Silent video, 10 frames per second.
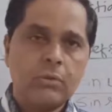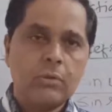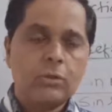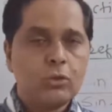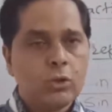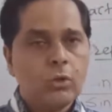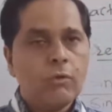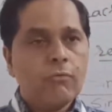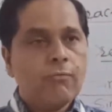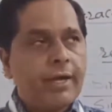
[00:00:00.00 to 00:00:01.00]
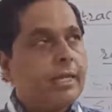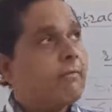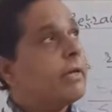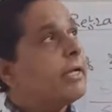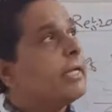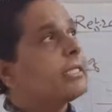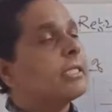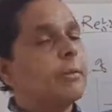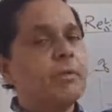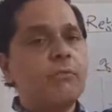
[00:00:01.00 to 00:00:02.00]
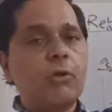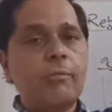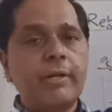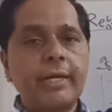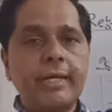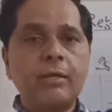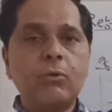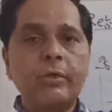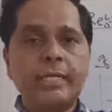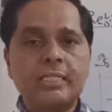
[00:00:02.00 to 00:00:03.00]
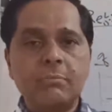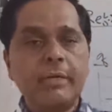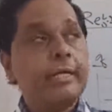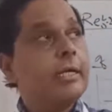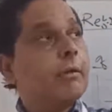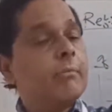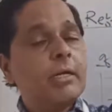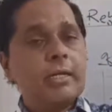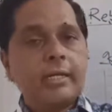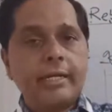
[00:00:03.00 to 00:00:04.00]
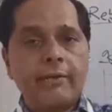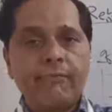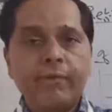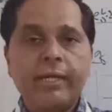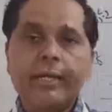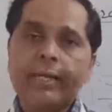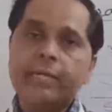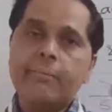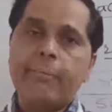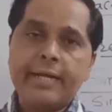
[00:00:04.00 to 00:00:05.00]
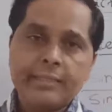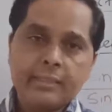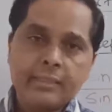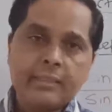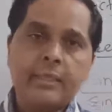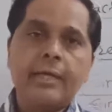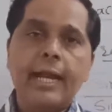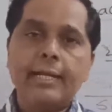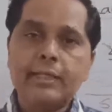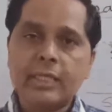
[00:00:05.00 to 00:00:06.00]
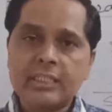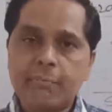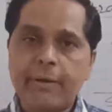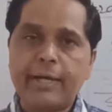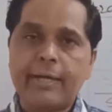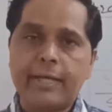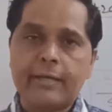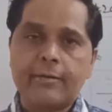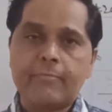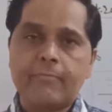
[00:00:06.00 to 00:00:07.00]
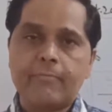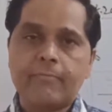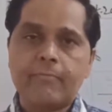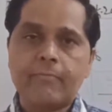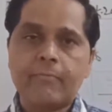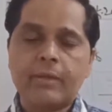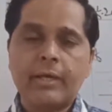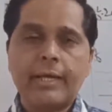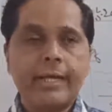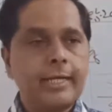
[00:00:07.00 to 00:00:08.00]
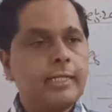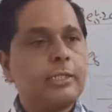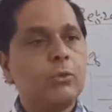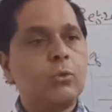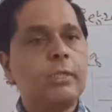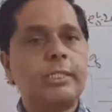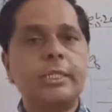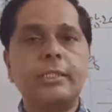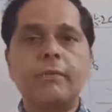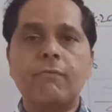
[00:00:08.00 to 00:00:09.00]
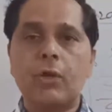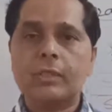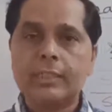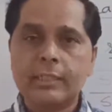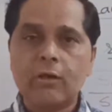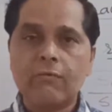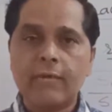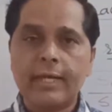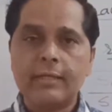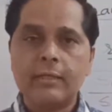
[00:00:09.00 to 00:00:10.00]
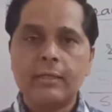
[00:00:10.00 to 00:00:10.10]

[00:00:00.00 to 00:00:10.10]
So whenever it is coming from rare to dense medium, definitely it bends, and this bending, it is due to the change in velocity of light.